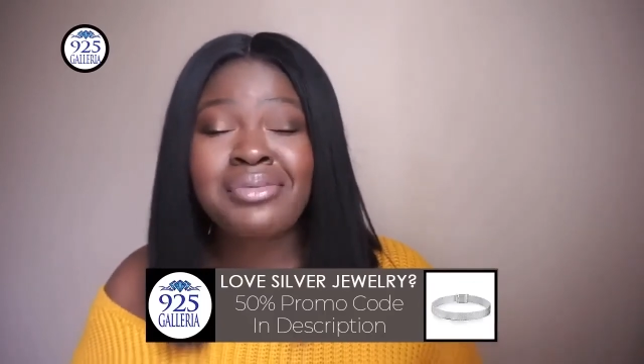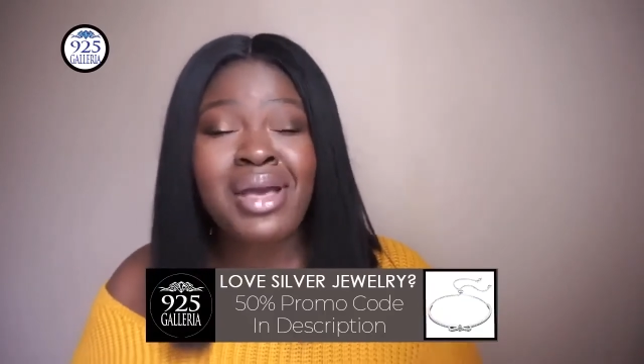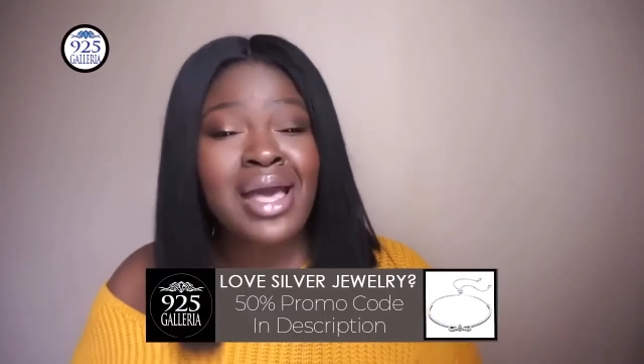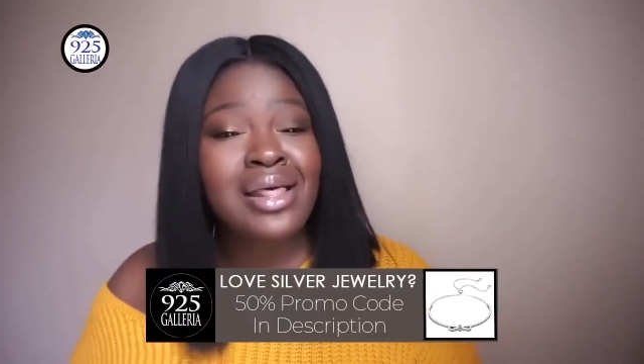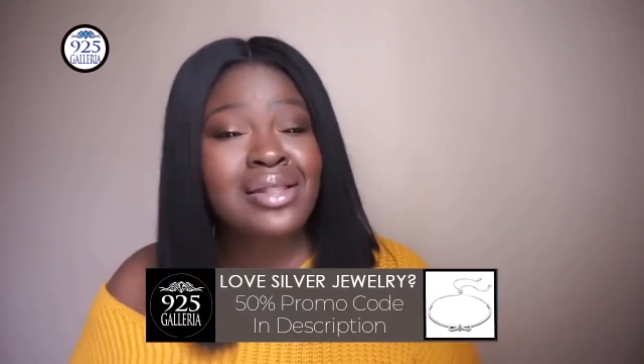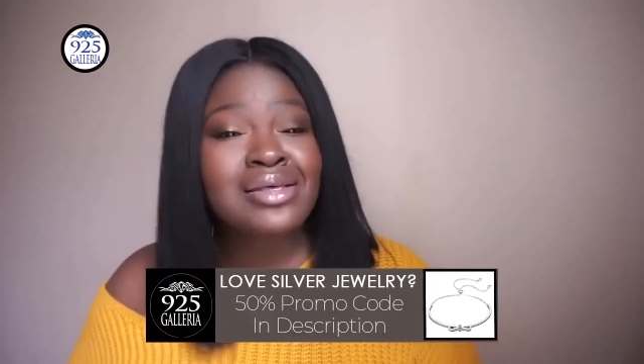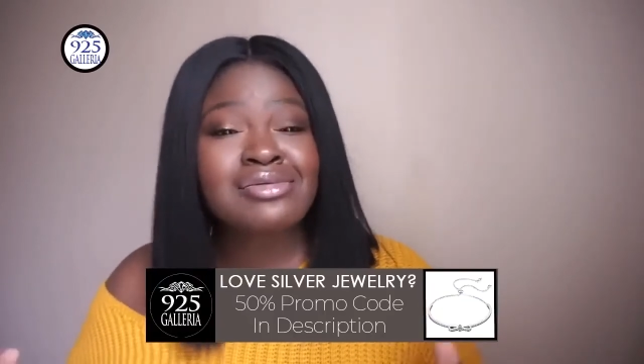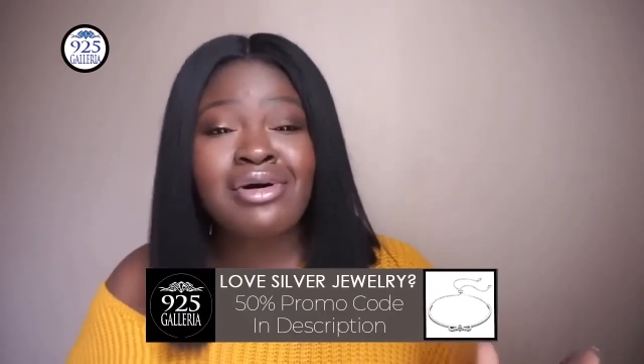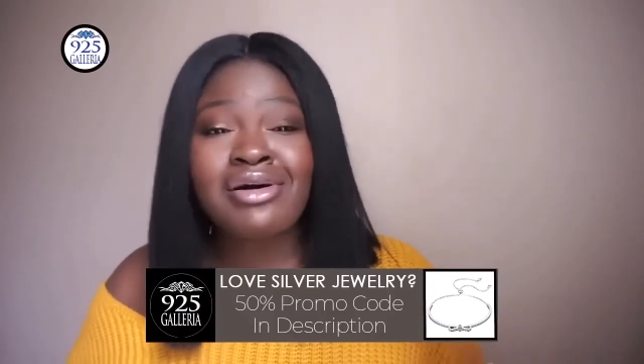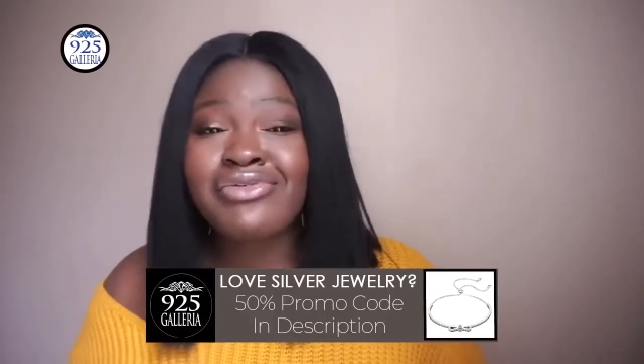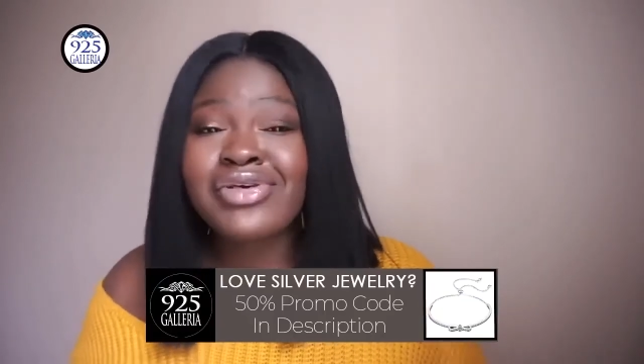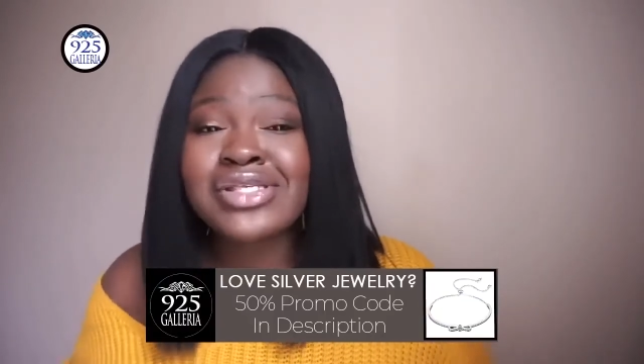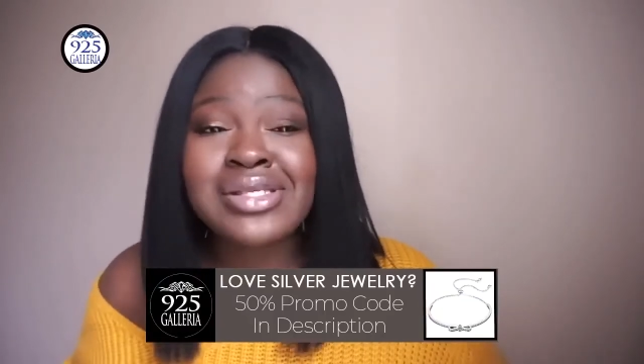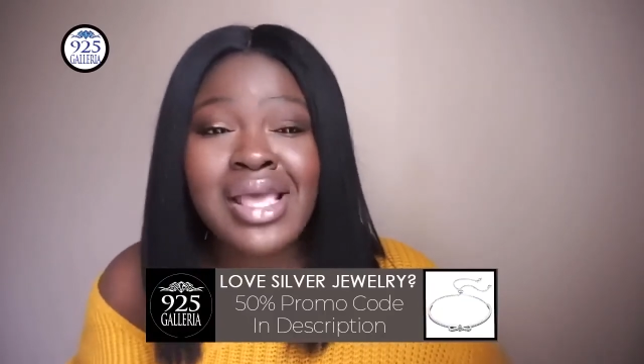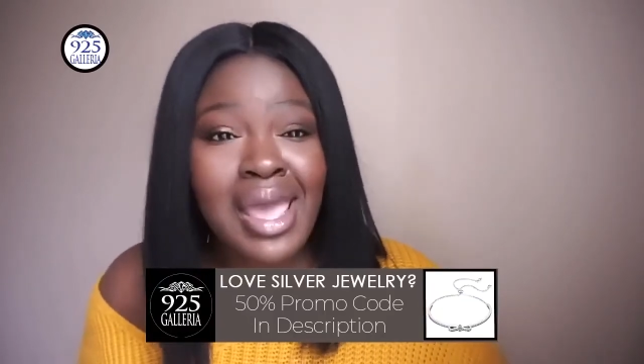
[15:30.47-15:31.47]
Alex off
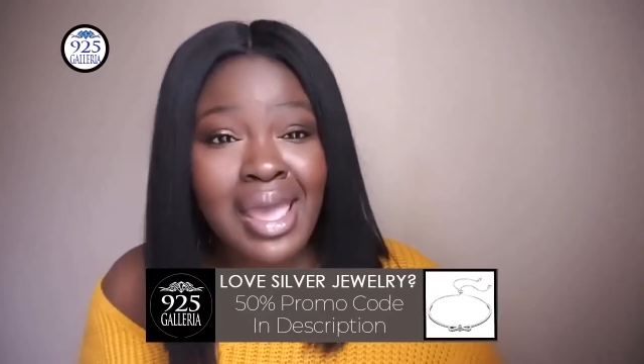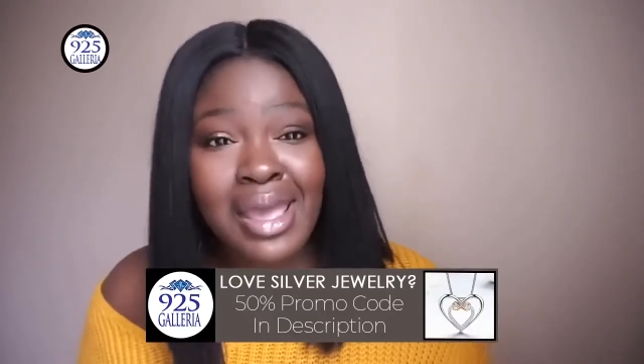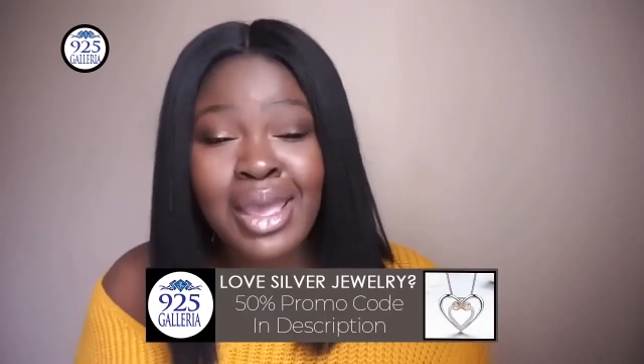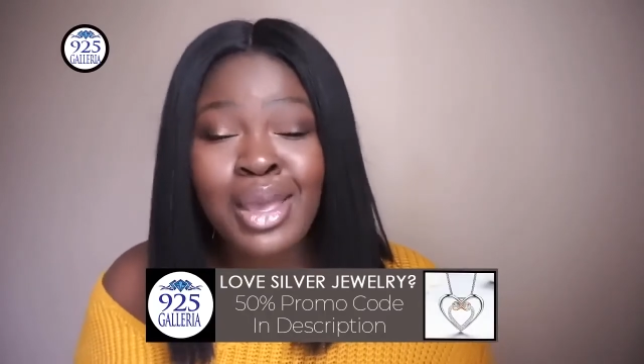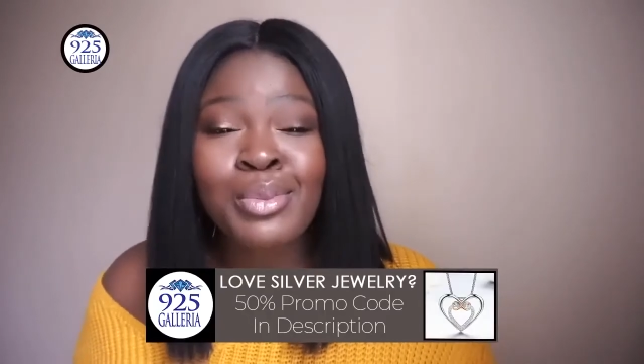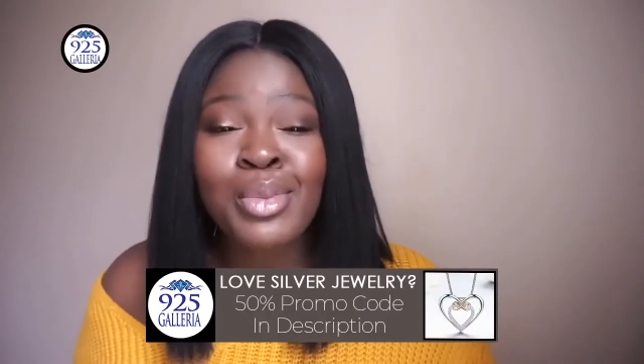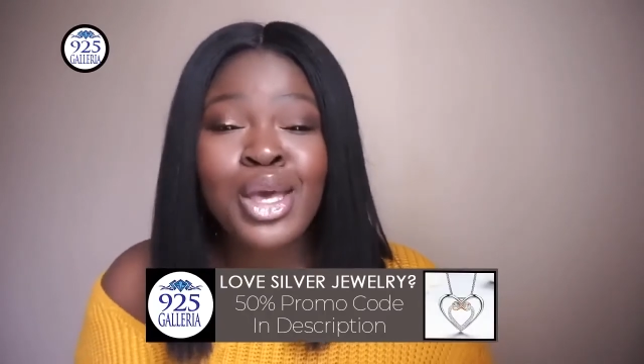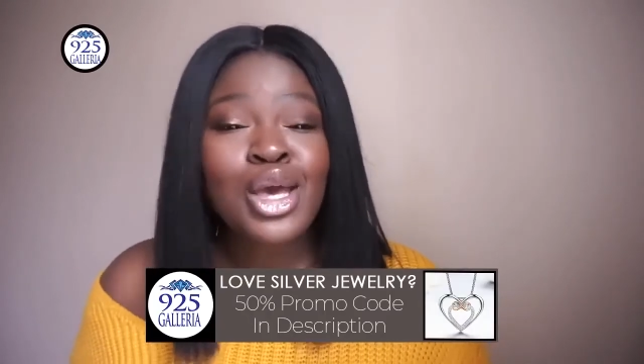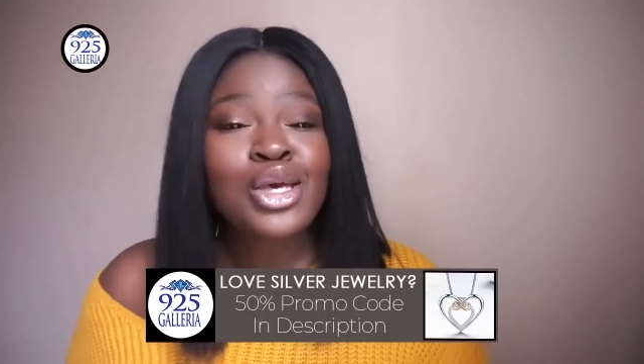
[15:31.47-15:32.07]
his game.